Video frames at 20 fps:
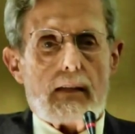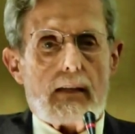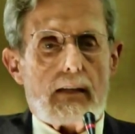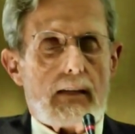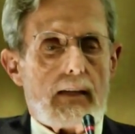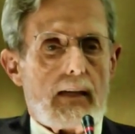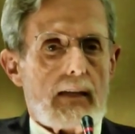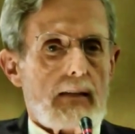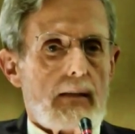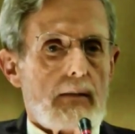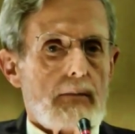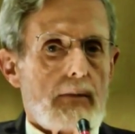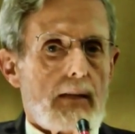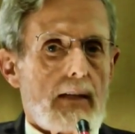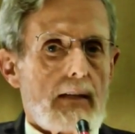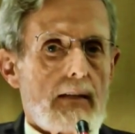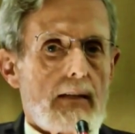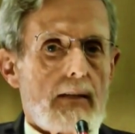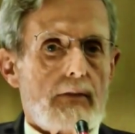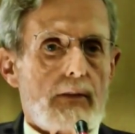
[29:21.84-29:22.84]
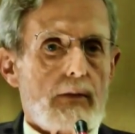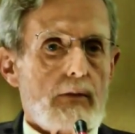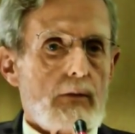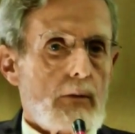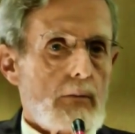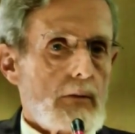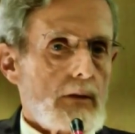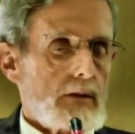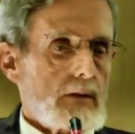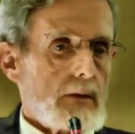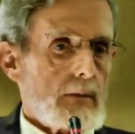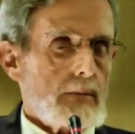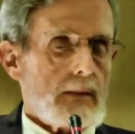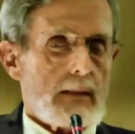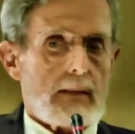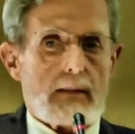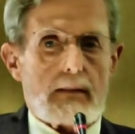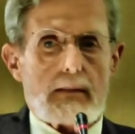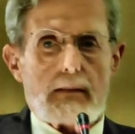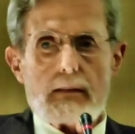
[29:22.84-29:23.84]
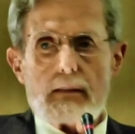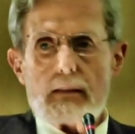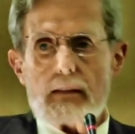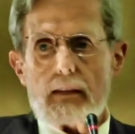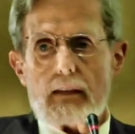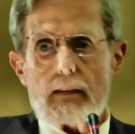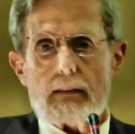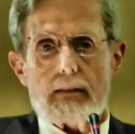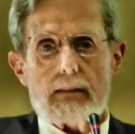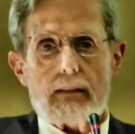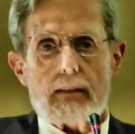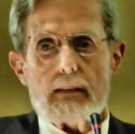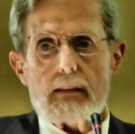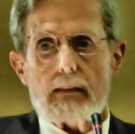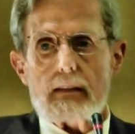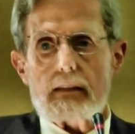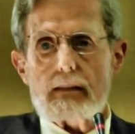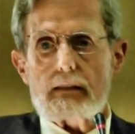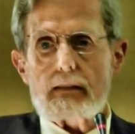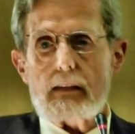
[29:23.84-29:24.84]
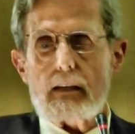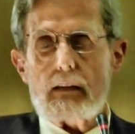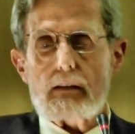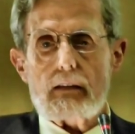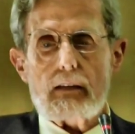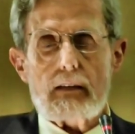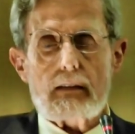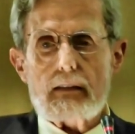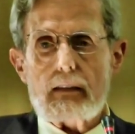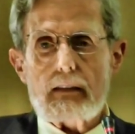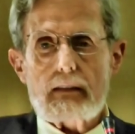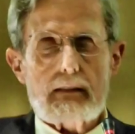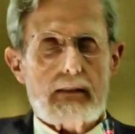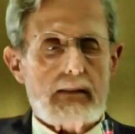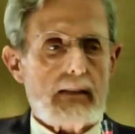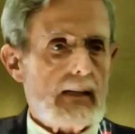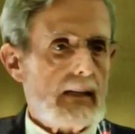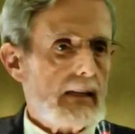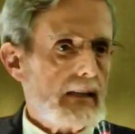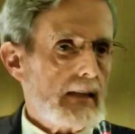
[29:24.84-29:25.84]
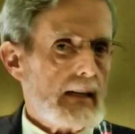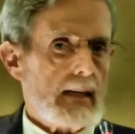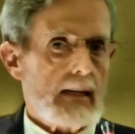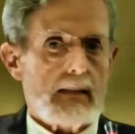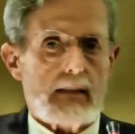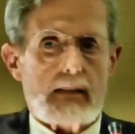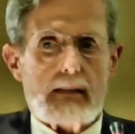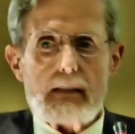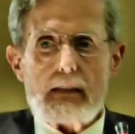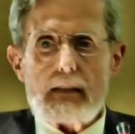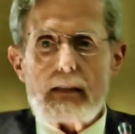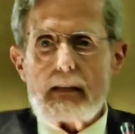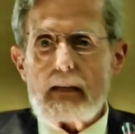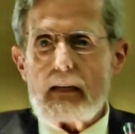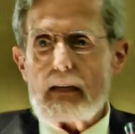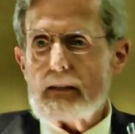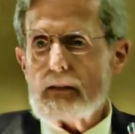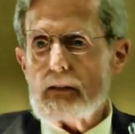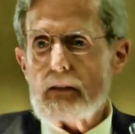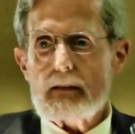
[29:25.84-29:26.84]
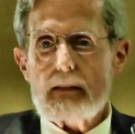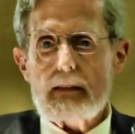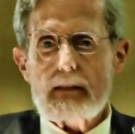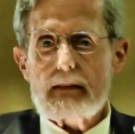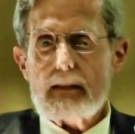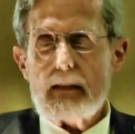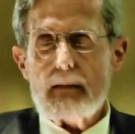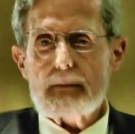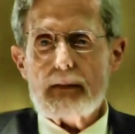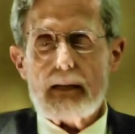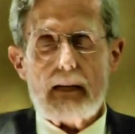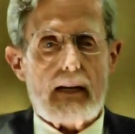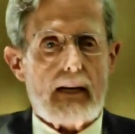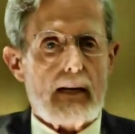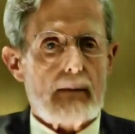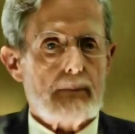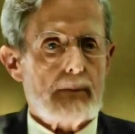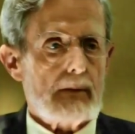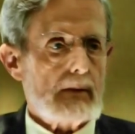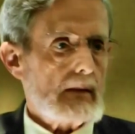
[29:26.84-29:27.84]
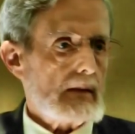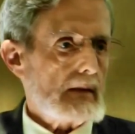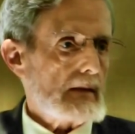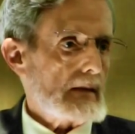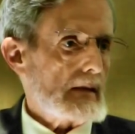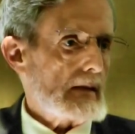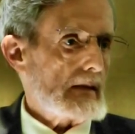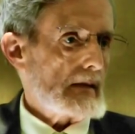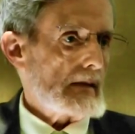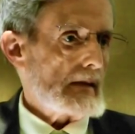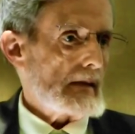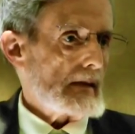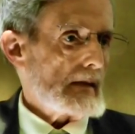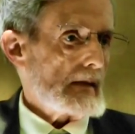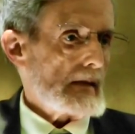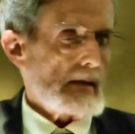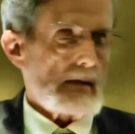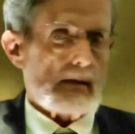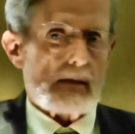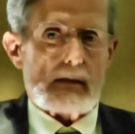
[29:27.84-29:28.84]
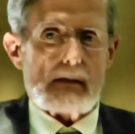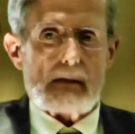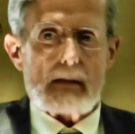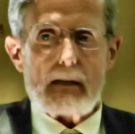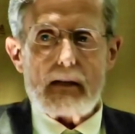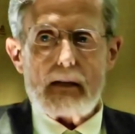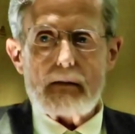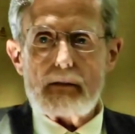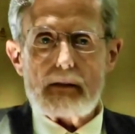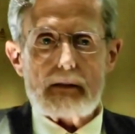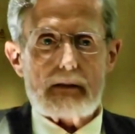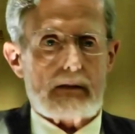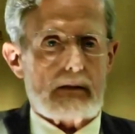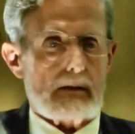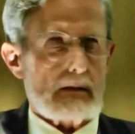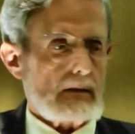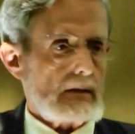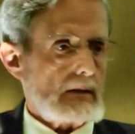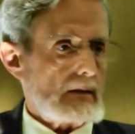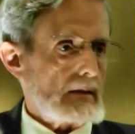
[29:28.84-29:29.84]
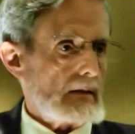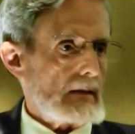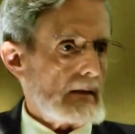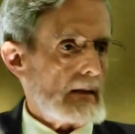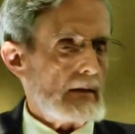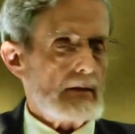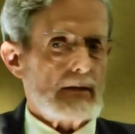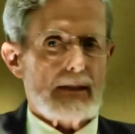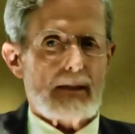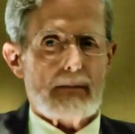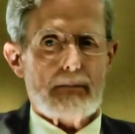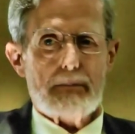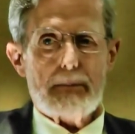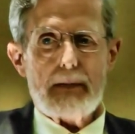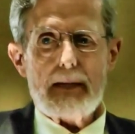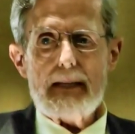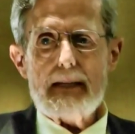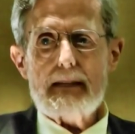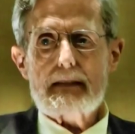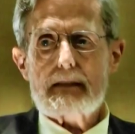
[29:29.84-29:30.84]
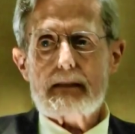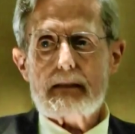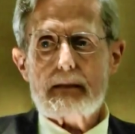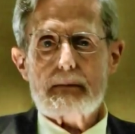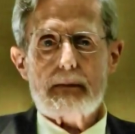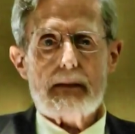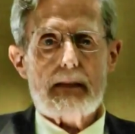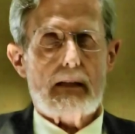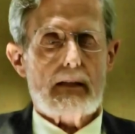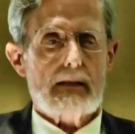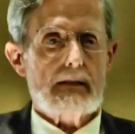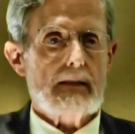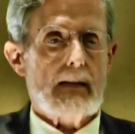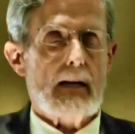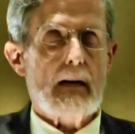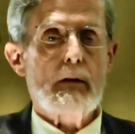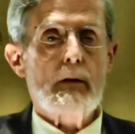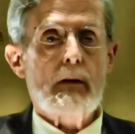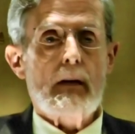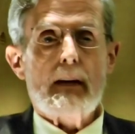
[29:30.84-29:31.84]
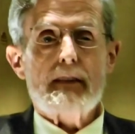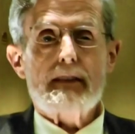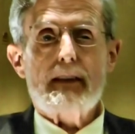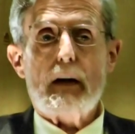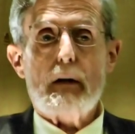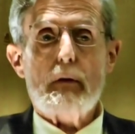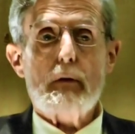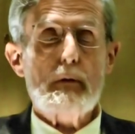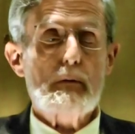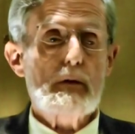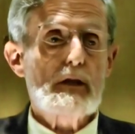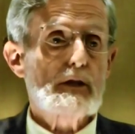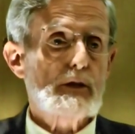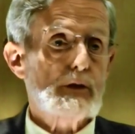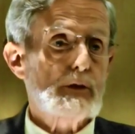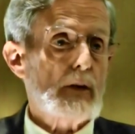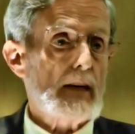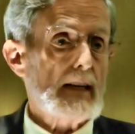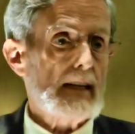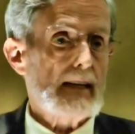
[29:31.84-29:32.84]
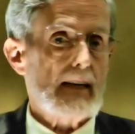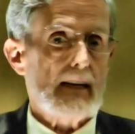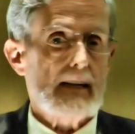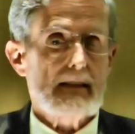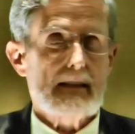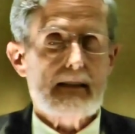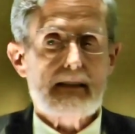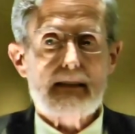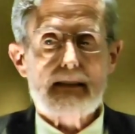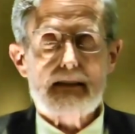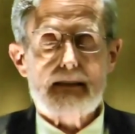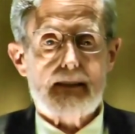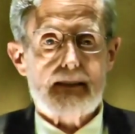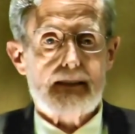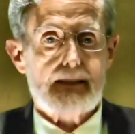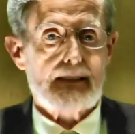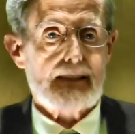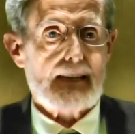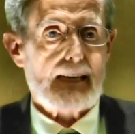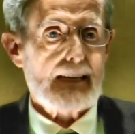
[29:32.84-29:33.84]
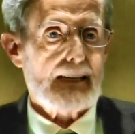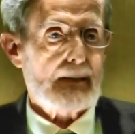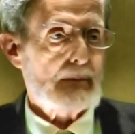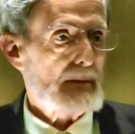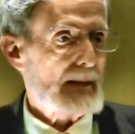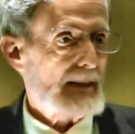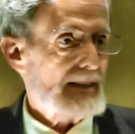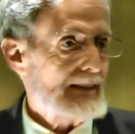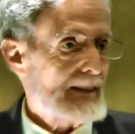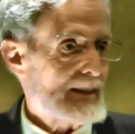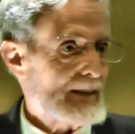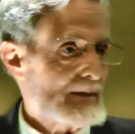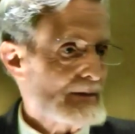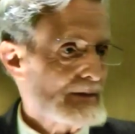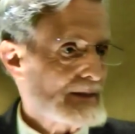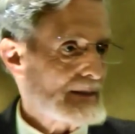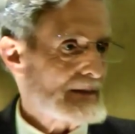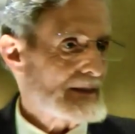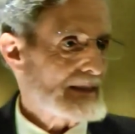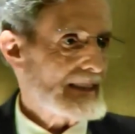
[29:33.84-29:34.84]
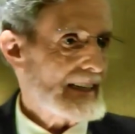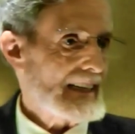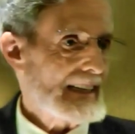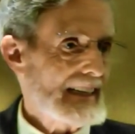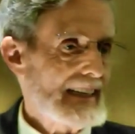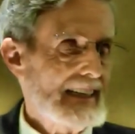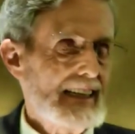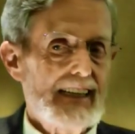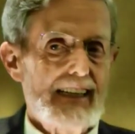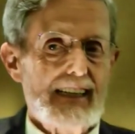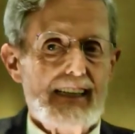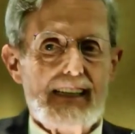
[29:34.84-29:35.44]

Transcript: again in my living room or something, again sitting in a chair, I'd, I'd say again, and nothing seemed to happen. And I was I was in pieces because now now I was drinking to, to steady my nerves. I was taking